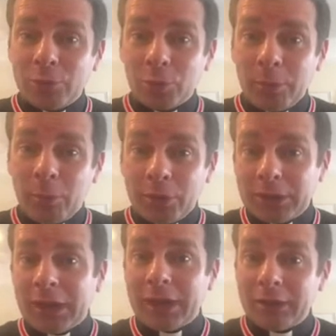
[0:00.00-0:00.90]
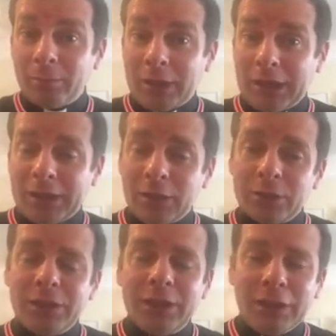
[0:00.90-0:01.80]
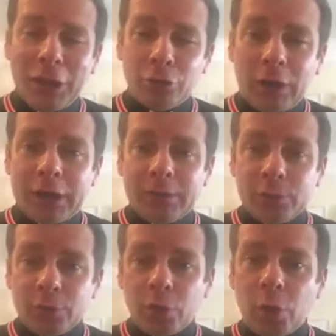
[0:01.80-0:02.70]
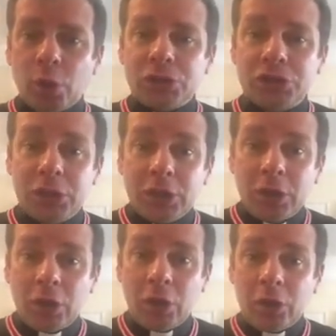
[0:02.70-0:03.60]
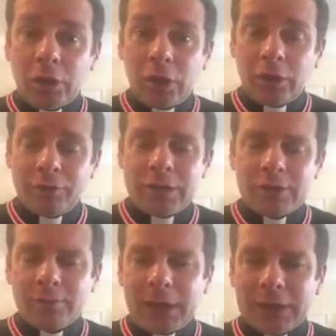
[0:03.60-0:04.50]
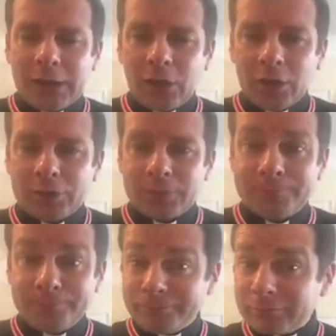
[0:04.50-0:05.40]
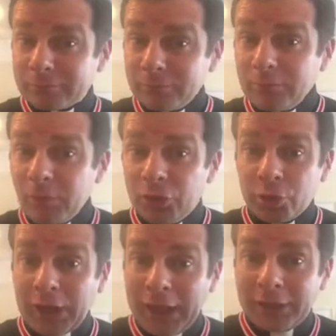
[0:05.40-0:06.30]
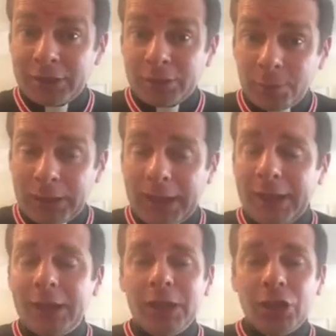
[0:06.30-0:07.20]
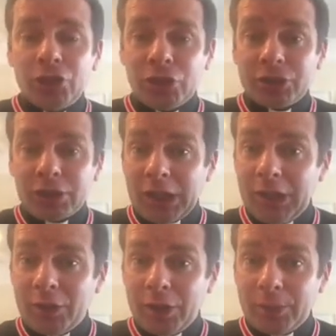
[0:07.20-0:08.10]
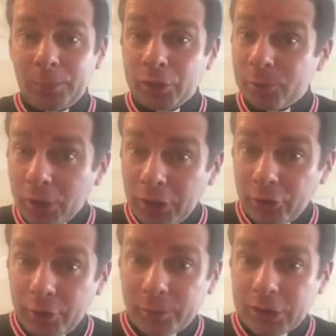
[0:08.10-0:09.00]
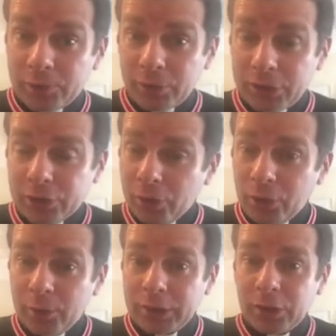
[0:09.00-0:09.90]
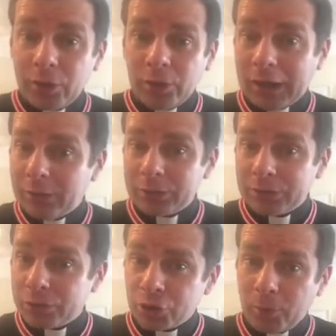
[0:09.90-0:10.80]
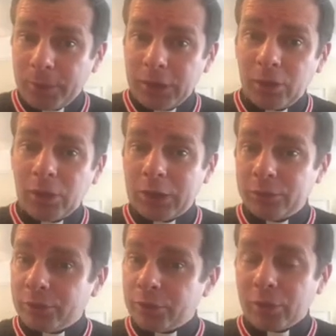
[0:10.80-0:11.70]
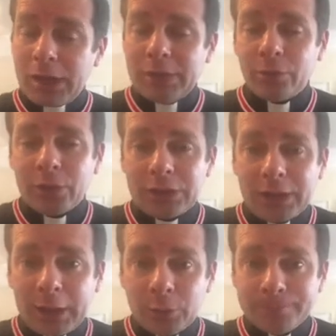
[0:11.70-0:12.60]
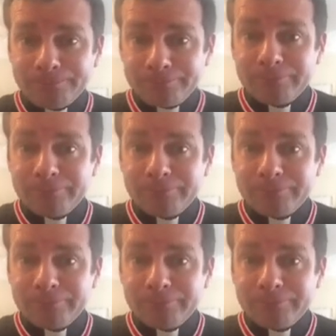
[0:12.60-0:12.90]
will be put in the hat and picked out at random, of course, on the Feast of Pentecost. So to enter, to play, just either put your money through the presbytery door when you're out shopping or out for a drive or in town,